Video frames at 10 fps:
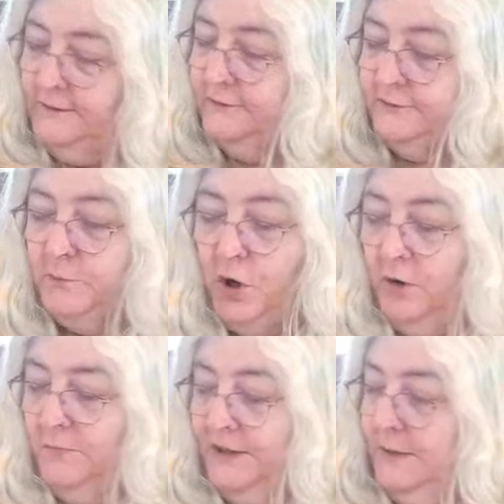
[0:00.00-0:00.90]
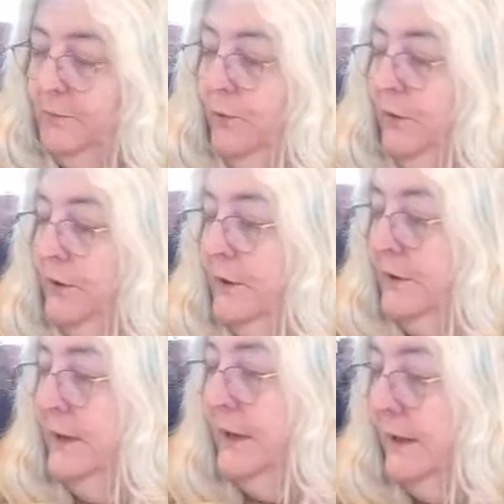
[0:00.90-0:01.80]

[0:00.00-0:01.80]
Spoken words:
small but important thing,